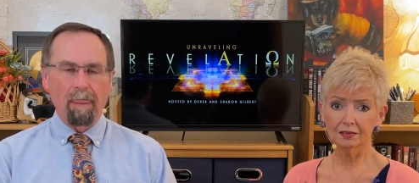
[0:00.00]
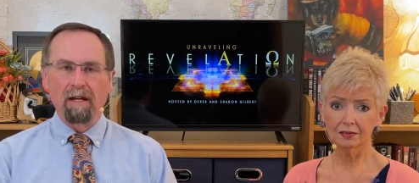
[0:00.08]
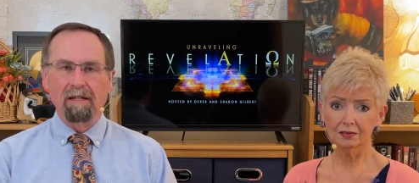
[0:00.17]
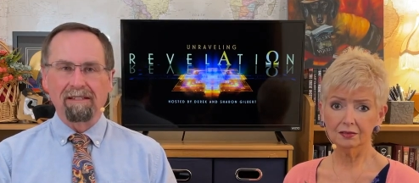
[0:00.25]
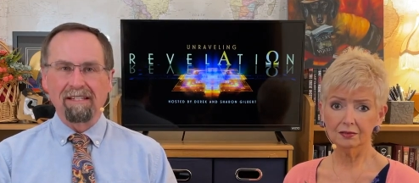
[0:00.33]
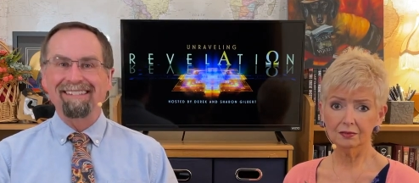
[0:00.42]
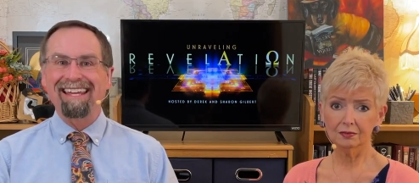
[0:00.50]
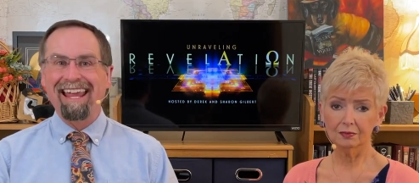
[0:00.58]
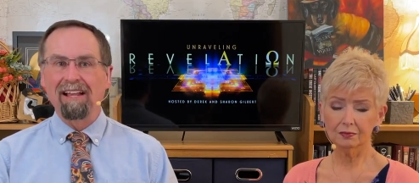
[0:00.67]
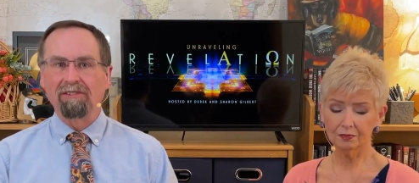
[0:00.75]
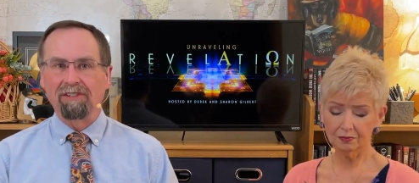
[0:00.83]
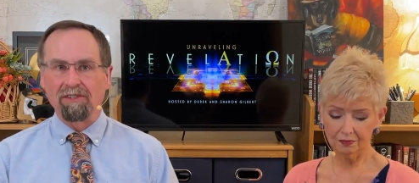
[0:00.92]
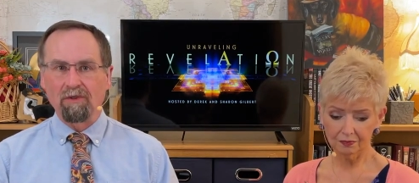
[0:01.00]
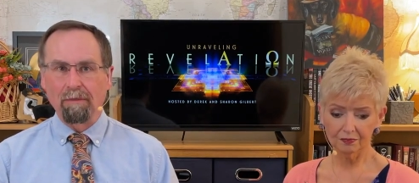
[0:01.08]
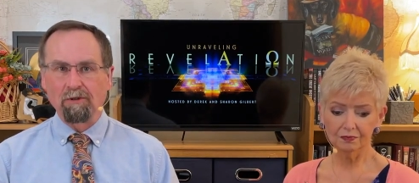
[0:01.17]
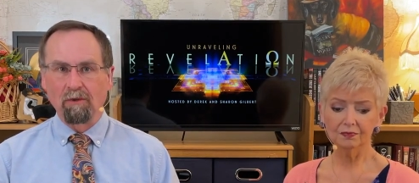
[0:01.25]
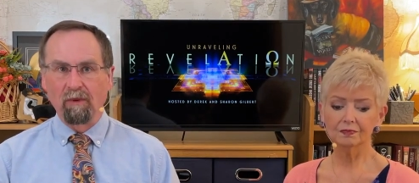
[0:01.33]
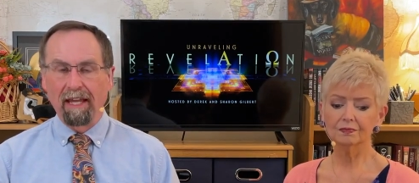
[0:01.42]
Speaker 1: detailed
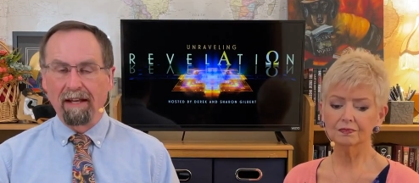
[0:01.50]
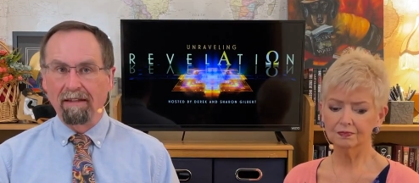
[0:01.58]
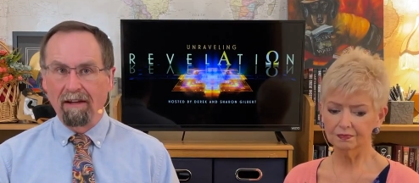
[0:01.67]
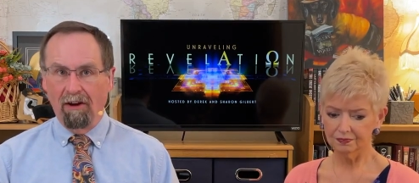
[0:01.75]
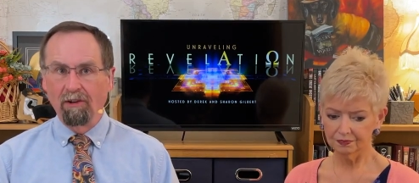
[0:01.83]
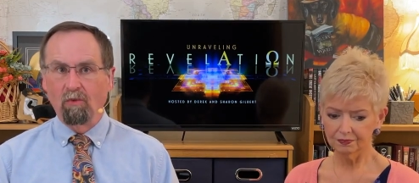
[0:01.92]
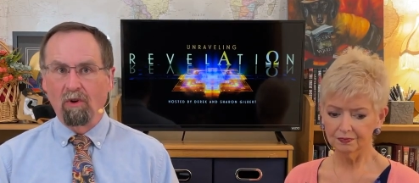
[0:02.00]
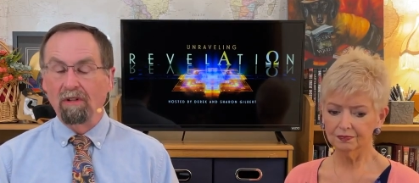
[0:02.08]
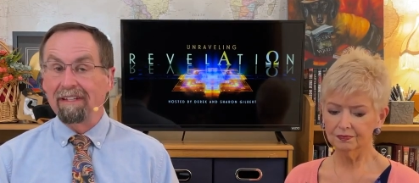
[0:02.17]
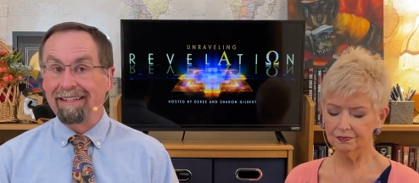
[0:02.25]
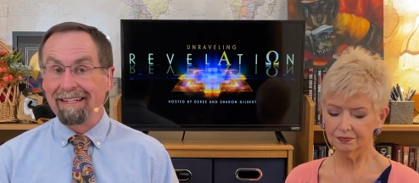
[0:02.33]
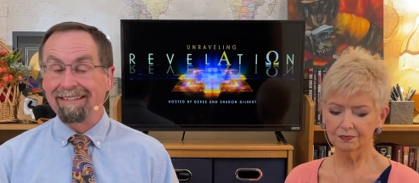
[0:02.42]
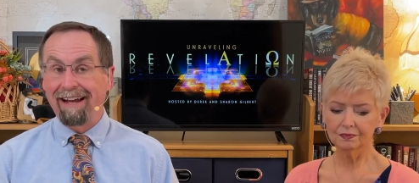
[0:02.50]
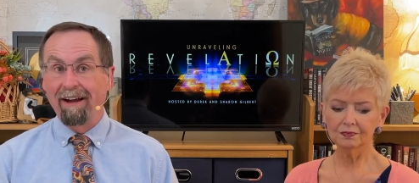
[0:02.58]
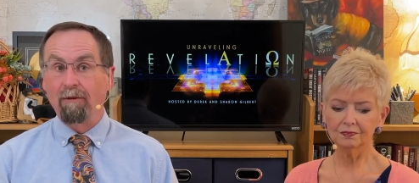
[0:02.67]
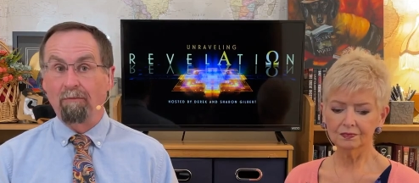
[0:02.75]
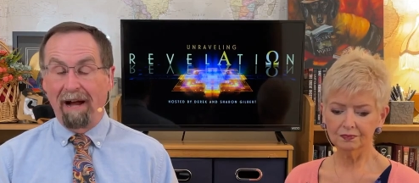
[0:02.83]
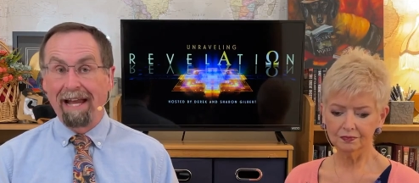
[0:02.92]
description we get of the underworld in the entire
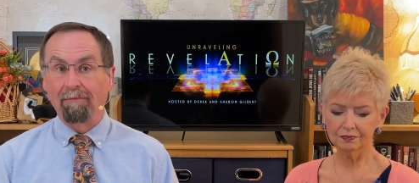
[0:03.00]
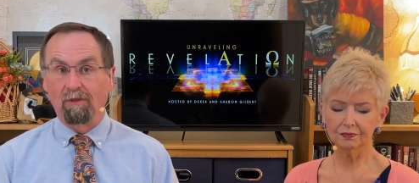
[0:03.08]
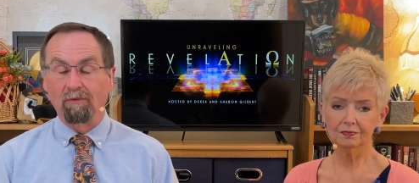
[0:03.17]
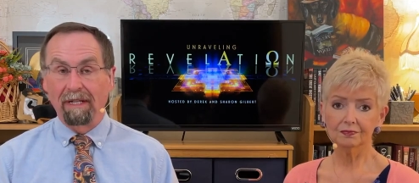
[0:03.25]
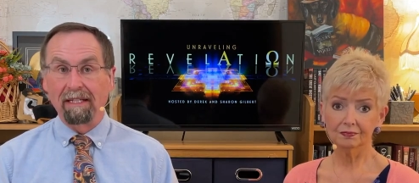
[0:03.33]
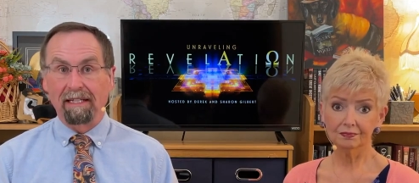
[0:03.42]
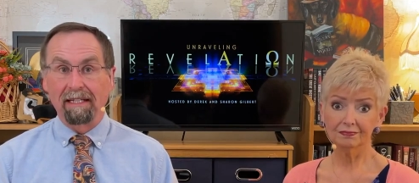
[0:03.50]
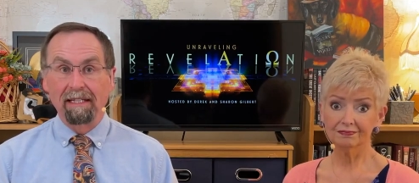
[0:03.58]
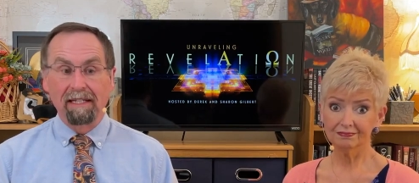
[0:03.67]
Bible, really.